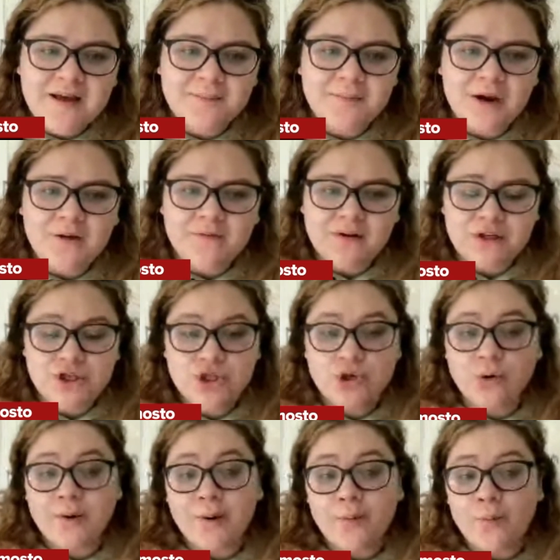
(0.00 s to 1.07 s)
I'm not really
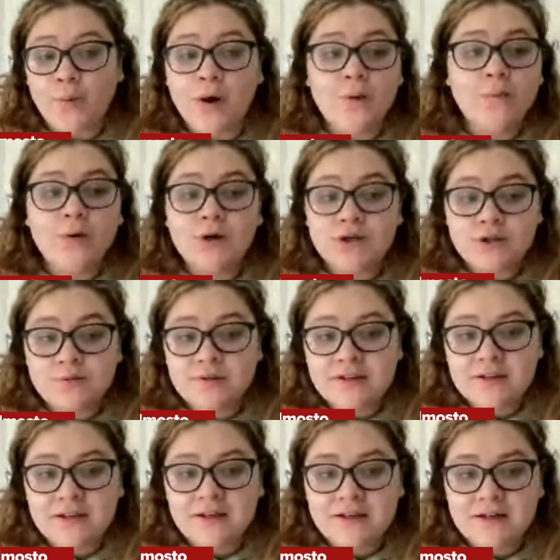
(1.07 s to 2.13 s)
sure what we're
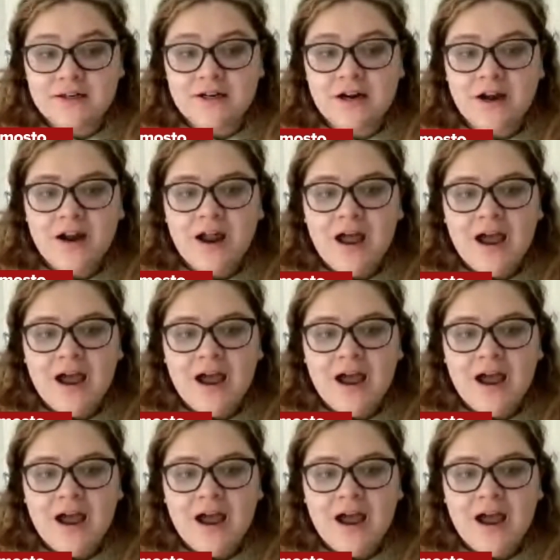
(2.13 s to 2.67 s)
doing here.